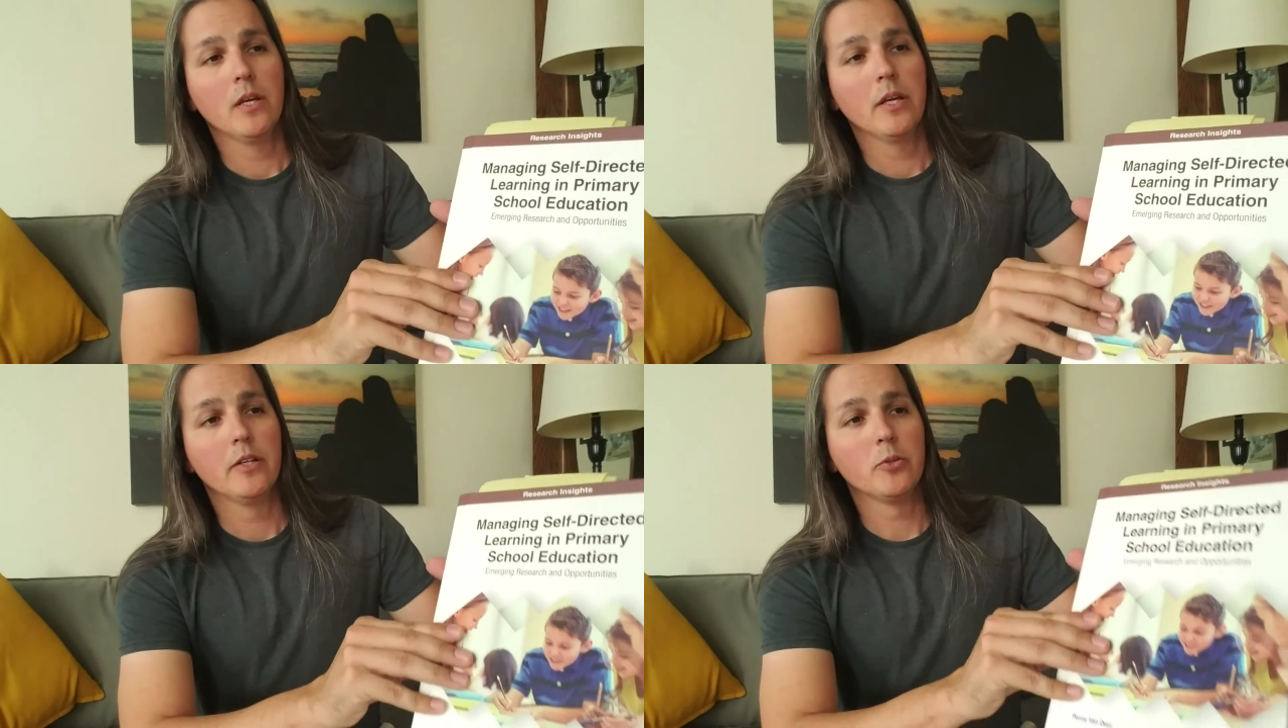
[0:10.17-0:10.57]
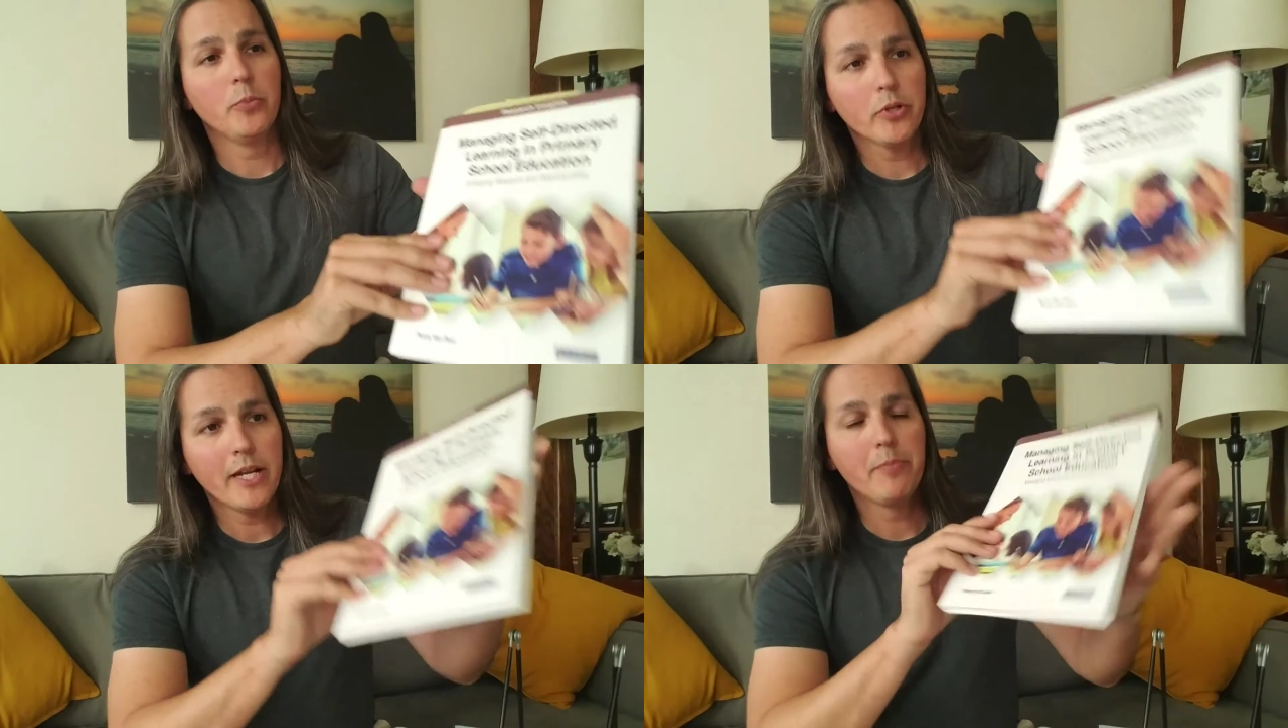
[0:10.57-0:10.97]
It's a
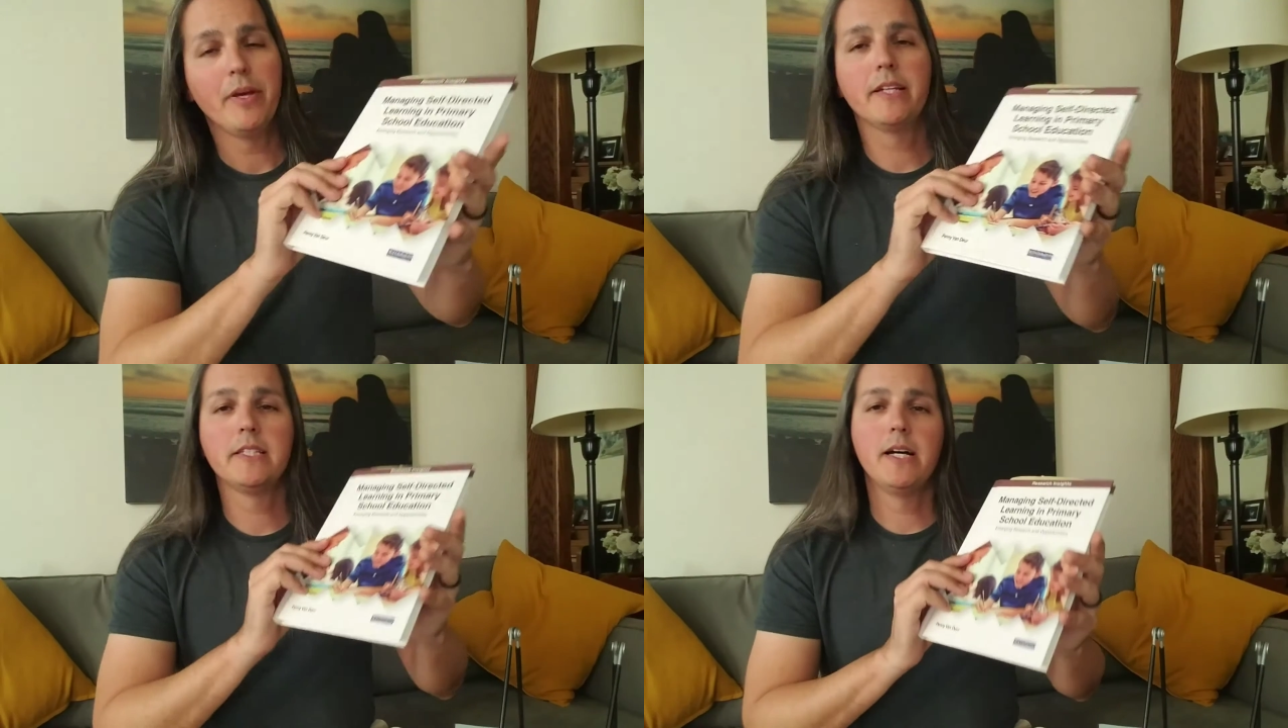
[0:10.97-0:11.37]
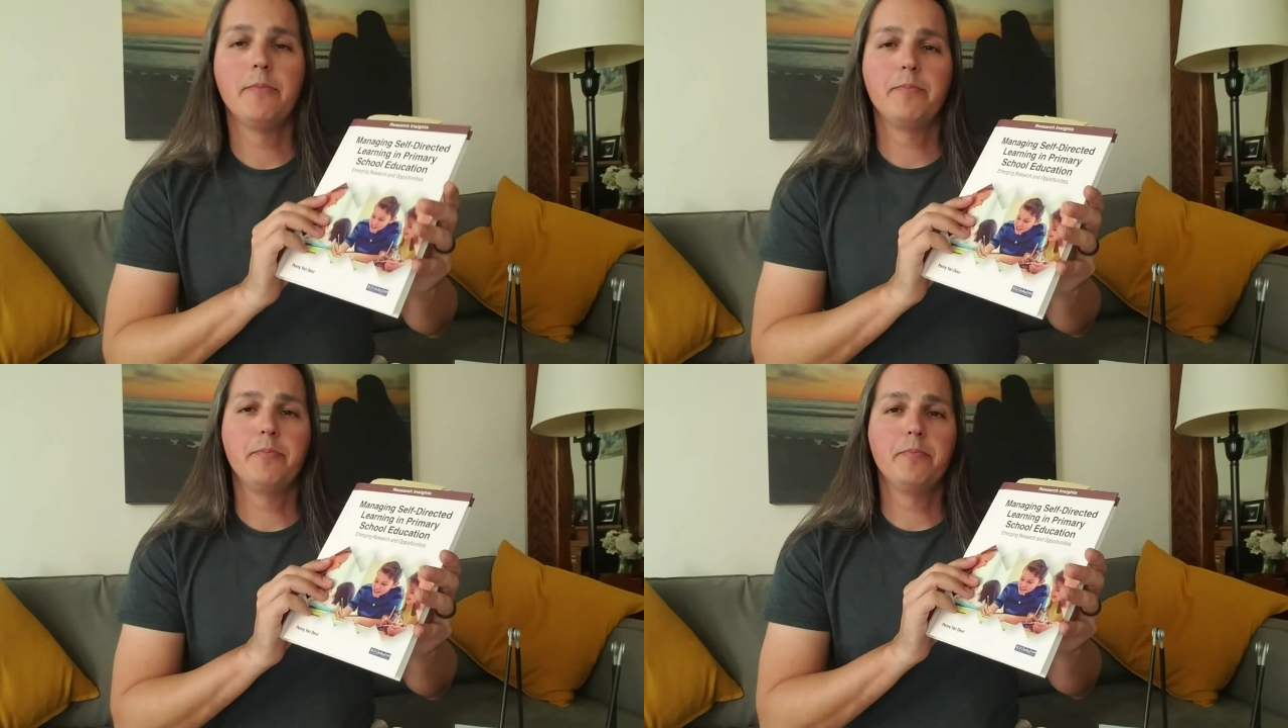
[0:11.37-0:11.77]
book I picked
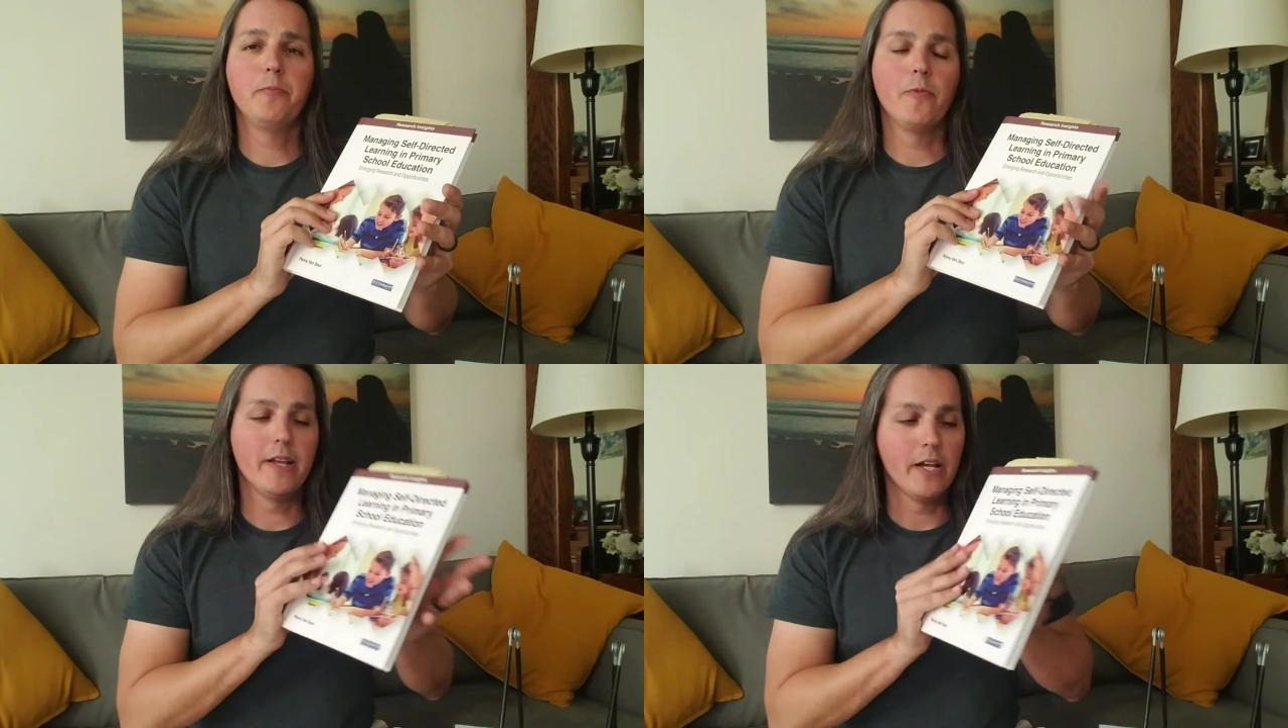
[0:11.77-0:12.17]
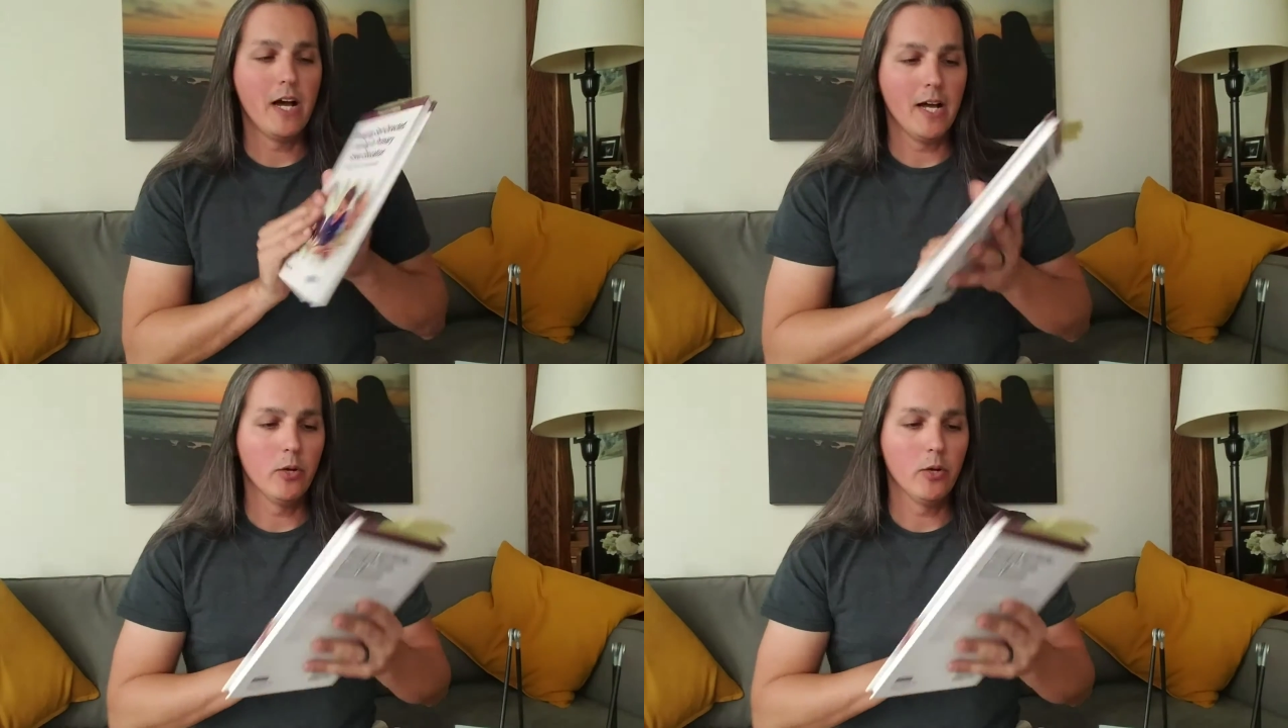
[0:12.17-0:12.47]
up when I